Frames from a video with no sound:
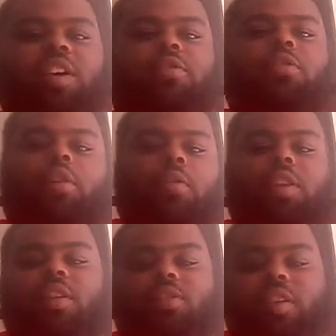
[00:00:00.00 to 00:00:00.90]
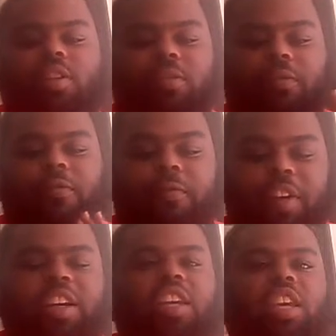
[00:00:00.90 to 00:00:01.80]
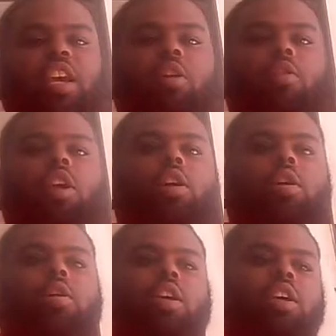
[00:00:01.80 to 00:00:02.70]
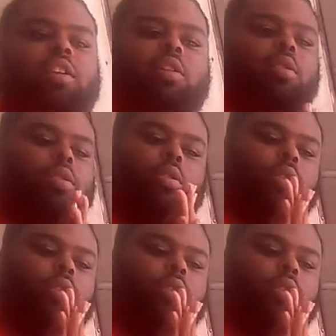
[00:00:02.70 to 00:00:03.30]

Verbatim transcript: sides are doing this, and it's fucking angry. And